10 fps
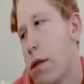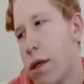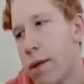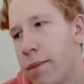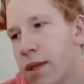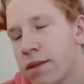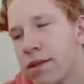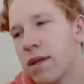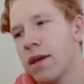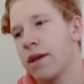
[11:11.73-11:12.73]
It
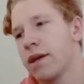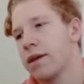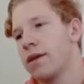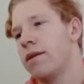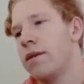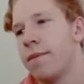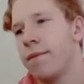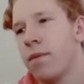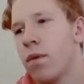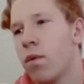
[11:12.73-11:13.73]
means
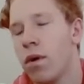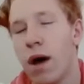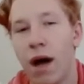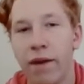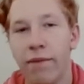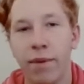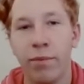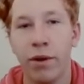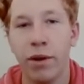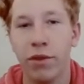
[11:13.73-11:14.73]
I've been
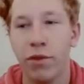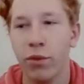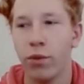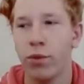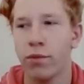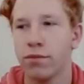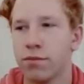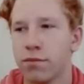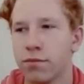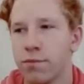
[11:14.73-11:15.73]
put through
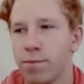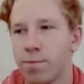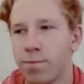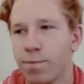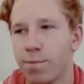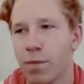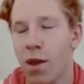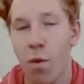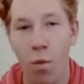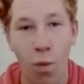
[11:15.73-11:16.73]

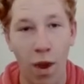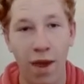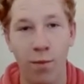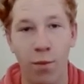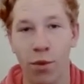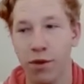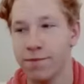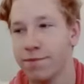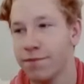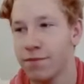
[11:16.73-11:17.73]
way more
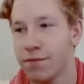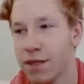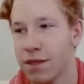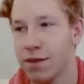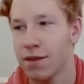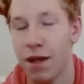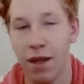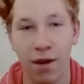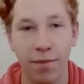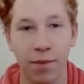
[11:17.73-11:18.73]
than a
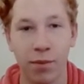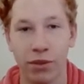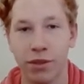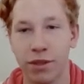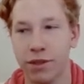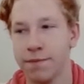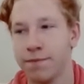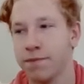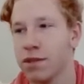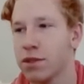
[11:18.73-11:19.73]
lot of people should.
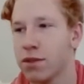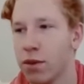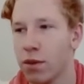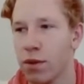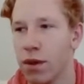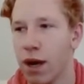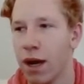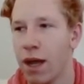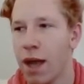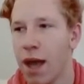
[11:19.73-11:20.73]
So
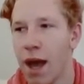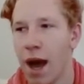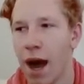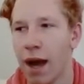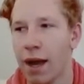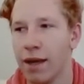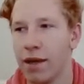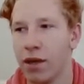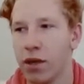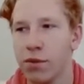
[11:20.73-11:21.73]
I
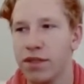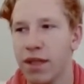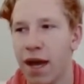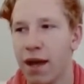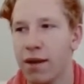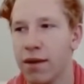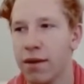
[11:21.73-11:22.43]
use that